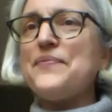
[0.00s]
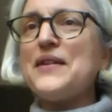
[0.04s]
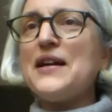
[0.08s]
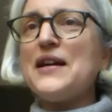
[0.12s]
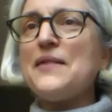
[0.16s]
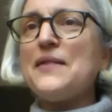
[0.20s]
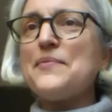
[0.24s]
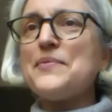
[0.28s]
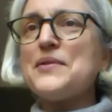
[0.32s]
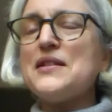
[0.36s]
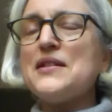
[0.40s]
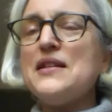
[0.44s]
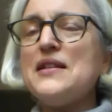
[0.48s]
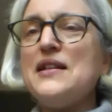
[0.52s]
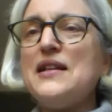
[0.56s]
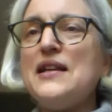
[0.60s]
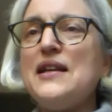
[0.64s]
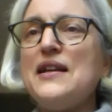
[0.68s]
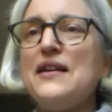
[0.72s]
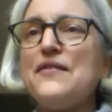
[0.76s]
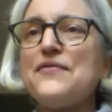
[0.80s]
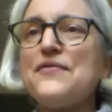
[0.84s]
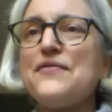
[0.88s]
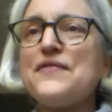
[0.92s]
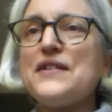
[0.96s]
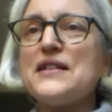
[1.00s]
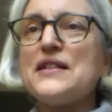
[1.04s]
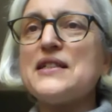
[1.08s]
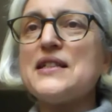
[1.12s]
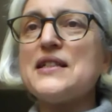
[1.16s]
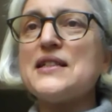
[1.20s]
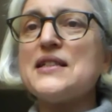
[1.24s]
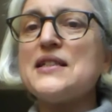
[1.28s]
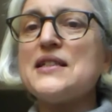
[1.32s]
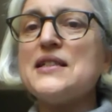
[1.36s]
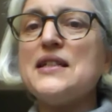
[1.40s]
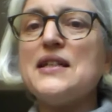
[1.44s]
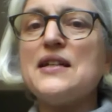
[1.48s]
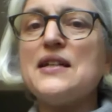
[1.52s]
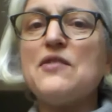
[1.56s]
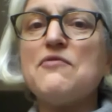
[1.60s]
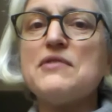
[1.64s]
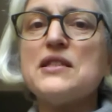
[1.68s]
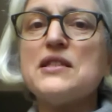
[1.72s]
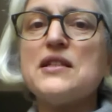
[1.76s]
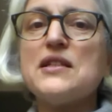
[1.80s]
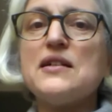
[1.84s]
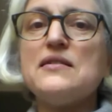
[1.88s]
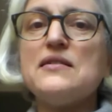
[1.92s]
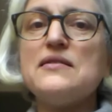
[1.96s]
Absolutely fantastic
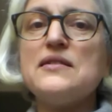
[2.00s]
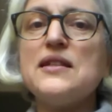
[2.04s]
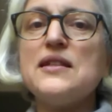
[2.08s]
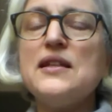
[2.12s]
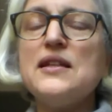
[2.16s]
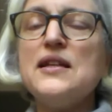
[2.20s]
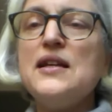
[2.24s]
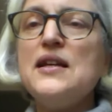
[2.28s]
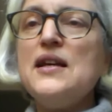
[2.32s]
result.